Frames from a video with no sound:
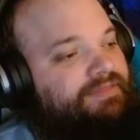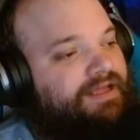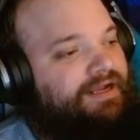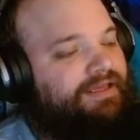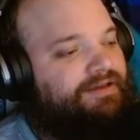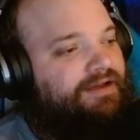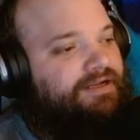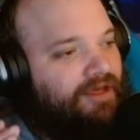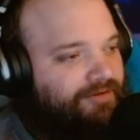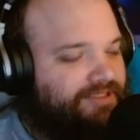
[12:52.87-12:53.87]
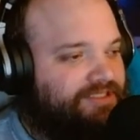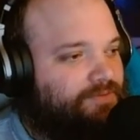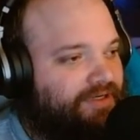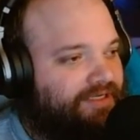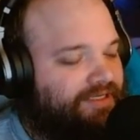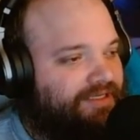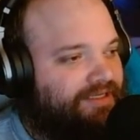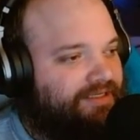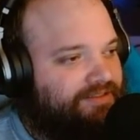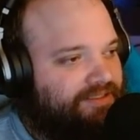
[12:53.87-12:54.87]
then I cut another D20
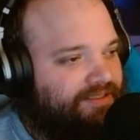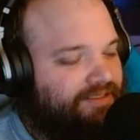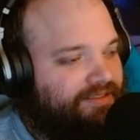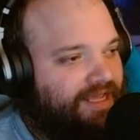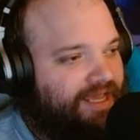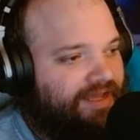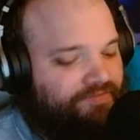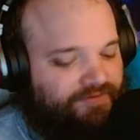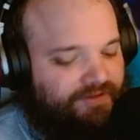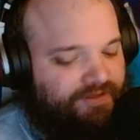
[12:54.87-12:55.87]
in half,